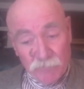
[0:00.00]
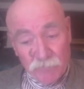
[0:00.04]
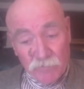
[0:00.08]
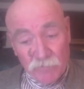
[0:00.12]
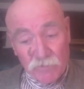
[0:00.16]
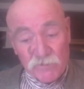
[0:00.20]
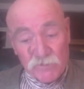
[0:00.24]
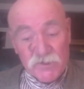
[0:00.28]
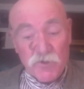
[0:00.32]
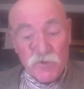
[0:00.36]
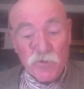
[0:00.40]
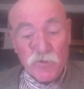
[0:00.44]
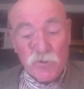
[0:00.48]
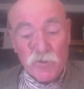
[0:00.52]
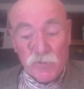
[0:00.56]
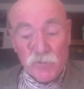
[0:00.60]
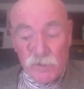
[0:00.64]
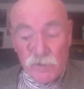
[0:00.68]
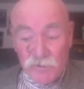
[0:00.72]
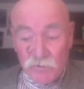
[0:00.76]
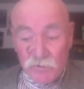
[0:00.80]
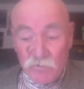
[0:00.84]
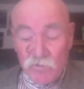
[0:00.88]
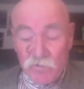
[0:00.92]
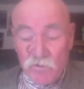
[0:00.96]
So we went
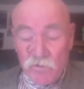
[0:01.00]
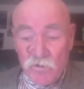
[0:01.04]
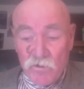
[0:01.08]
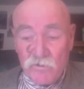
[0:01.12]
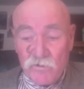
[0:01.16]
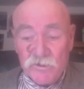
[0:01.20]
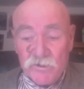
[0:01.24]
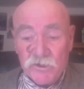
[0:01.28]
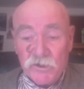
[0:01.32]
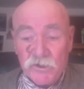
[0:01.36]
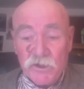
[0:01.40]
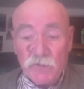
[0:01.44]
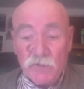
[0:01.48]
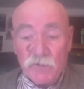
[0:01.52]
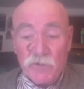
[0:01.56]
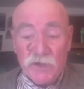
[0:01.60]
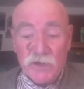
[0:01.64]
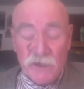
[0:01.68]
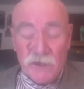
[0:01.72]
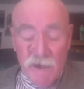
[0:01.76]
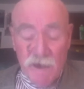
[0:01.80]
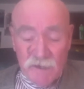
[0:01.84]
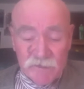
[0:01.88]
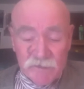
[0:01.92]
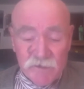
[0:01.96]
through Khojaly, we
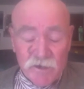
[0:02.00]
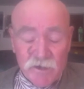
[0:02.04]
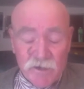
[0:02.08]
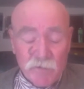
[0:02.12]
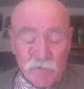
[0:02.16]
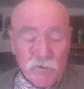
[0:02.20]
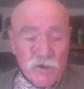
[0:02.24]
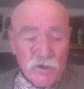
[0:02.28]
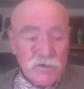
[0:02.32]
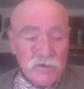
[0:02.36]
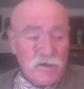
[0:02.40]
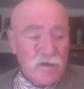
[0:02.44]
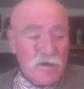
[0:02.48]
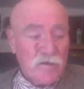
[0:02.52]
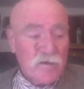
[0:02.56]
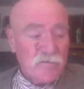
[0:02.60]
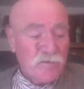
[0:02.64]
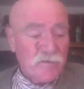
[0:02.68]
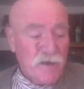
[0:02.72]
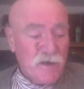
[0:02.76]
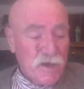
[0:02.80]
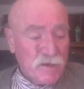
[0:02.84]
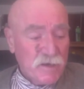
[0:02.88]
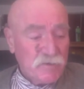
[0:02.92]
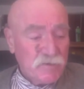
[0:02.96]
got to Imret
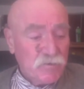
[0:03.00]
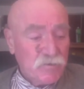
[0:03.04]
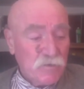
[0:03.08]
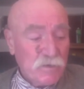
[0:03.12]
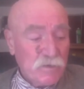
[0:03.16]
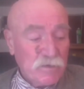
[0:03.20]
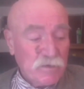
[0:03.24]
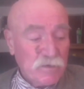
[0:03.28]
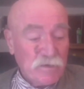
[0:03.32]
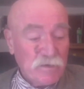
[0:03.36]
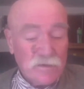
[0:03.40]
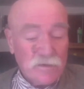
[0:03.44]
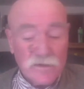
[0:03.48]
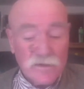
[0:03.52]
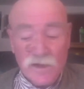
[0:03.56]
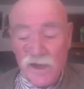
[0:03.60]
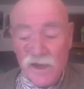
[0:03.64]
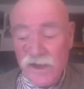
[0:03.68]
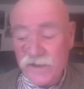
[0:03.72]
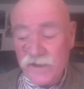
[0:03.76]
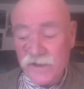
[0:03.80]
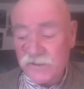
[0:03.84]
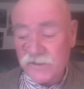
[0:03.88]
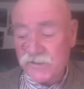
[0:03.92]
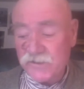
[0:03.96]
Karvant, the
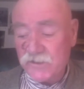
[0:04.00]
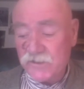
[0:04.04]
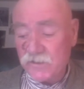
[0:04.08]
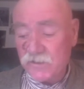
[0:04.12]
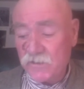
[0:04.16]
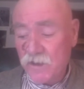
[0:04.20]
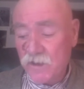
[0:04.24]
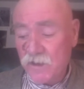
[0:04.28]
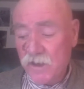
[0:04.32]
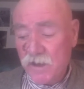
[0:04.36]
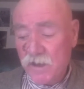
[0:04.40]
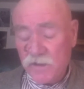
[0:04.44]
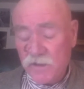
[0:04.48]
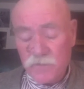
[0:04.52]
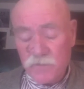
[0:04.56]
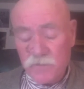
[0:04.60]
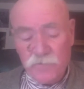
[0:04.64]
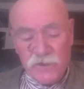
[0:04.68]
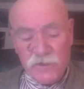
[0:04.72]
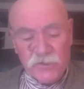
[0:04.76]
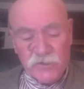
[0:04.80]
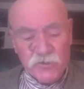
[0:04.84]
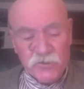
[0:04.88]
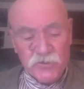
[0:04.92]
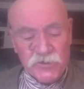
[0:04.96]
guys did the
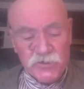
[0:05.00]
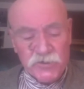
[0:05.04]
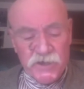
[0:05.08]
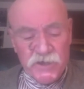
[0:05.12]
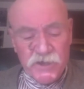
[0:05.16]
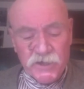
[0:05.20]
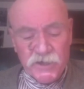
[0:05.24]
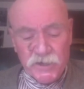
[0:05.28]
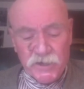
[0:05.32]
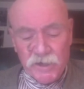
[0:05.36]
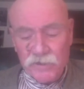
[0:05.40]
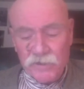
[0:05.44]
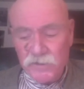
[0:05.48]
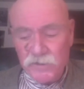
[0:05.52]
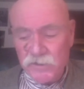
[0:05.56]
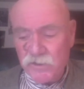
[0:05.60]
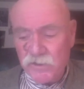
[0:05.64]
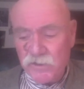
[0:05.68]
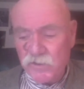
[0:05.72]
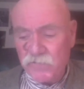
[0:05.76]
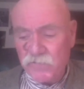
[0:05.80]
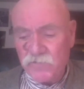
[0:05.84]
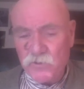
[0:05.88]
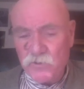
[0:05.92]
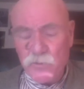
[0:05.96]
picture taking and the
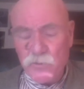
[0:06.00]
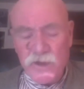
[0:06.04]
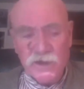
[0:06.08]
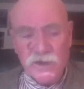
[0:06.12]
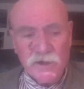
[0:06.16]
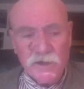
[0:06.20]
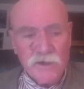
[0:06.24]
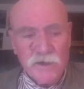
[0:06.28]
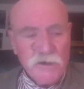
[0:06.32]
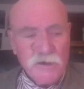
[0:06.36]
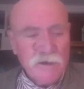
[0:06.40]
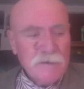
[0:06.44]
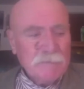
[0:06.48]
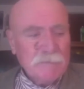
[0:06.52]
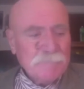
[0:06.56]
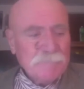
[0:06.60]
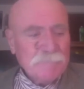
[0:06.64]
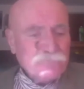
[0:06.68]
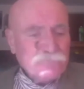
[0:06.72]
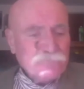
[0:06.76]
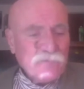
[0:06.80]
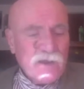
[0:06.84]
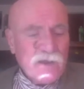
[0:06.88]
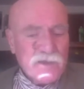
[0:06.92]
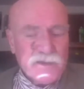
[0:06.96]
interview making,
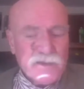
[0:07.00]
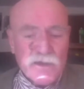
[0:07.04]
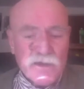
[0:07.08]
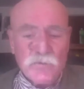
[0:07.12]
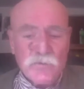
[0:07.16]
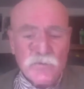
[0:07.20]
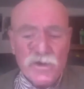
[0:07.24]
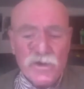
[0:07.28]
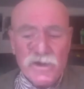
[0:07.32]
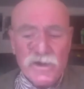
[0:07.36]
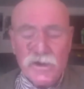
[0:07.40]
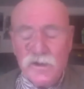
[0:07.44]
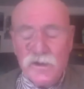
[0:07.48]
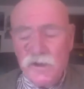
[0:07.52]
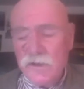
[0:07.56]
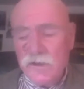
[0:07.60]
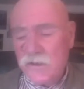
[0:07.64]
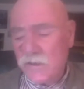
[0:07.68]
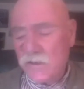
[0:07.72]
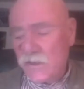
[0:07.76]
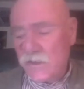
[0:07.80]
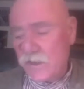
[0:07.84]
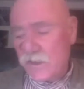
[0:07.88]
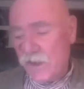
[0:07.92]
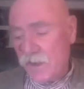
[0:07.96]
and then we,
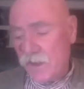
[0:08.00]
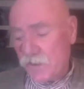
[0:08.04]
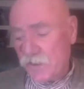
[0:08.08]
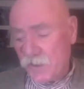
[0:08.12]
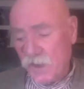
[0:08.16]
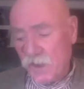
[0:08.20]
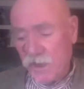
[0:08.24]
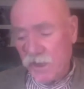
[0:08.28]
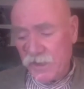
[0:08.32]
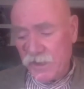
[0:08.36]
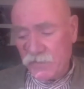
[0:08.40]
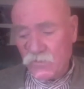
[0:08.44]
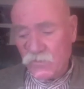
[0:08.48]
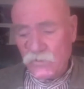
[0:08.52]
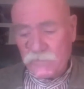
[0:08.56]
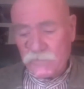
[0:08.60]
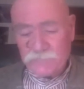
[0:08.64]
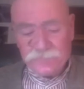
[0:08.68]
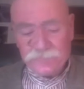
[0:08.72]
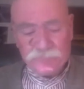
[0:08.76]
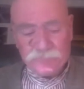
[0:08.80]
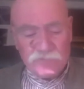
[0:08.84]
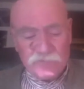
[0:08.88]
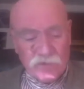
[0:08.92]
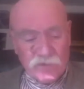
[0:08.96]
at night,
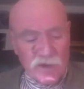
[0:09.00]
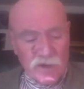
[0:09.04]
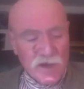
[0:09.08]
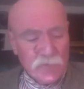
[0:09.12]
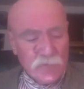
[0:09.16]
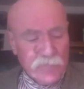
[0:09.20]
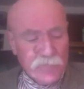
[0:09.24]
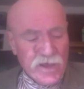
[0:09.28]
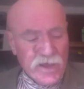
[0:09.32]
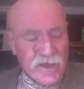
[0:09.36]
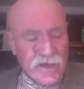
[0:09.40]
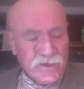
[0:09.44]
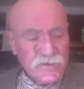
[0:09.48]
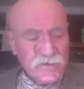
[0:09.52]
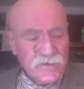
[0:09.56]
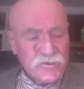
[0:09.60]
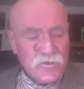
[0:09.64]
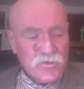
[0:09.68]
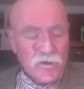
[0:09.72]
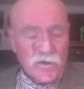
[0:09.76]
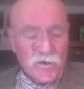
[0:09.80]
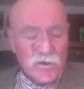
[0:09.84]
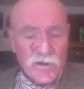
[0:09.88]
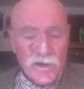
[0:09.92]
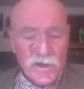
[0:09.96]
got back into
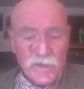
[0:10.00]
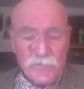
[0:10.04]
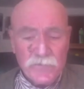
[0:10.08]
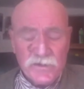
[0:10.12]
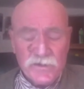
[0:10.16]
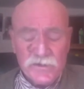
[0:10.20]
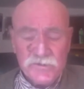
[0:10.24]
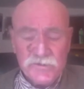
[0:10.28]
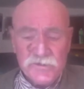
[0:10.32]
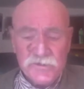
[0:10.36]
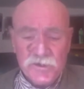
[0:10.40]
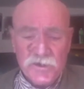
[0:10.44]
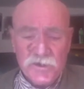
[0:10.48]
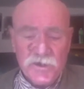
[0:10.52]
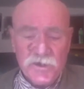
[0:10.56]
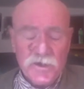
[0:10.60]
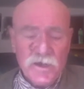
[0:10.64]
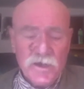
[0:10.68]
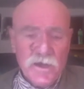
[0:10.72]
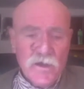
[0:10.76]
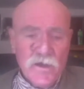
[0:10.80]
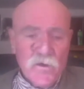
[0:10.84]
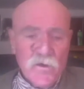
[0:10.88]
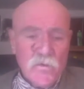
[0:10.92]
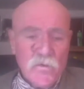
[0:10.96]
our APC,
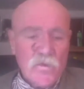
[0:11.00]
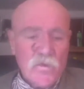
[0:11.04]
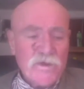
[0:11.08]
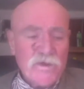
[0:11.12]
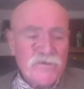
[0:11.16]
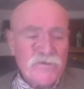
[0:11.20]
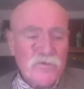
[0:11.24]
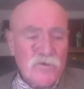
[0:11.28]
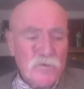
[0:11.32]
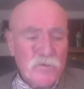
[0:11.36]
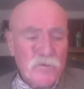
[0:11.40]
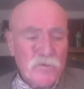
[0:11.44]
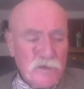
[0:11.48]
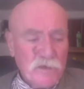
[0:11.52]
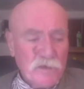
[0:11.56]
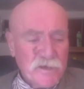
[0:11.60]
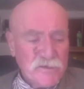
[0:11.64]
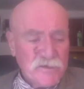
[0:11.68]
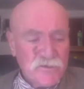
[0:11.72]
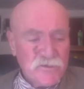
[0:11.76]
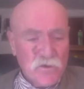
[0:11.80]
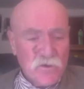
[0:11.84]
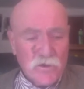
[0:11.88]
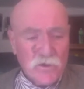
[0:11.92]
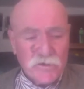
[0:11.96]
went through a place
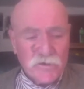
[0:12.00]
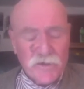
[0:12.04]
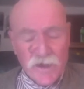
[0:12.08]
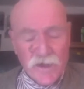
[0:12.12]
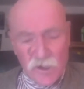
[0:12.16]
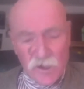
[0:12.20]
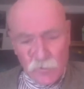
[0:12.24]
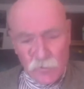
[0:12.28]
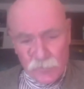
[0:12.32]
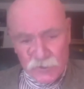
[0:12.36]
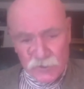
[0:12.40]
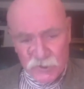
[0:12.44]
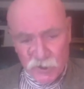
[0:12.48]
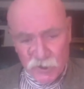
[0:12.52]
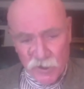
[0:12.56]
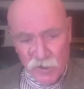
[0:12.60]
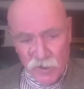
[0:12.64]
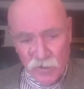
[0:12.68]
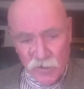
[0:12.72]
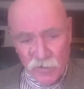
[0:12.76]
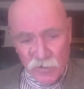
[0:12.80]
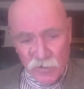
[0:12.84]
called Kalbajar,